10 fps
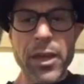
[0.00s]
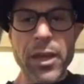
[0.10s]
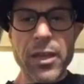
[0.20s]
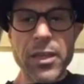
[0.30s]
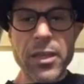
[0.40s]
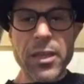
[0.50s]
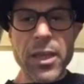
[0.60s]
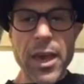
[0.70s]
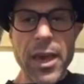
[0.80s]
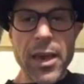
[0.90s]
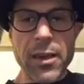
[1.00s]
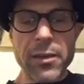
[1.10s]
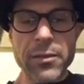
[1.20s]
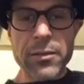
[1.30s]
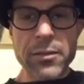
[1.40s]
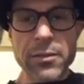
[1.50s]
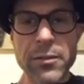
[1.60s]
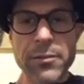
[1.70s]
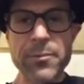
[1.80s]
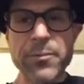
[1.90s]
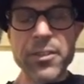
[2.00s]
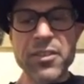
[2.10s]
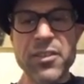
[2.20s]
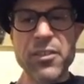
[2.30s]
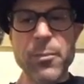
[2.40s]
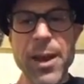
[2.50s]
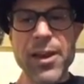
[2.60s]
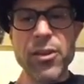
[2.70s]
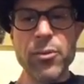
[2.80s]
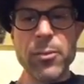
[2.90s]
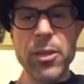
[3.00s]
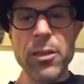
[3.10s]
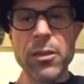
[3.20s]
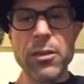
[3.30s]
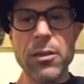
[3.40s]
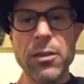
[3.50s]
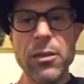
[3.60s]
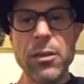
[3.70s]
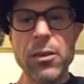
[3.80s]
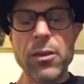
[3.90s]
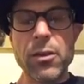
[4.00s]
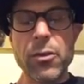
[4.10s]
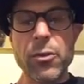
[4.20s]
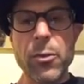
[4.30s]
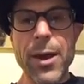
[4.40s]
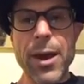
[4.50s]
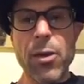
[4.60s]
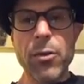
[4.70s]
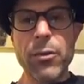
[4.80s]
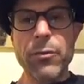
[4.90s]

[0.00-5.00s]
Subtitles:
And he has inspired me throughout.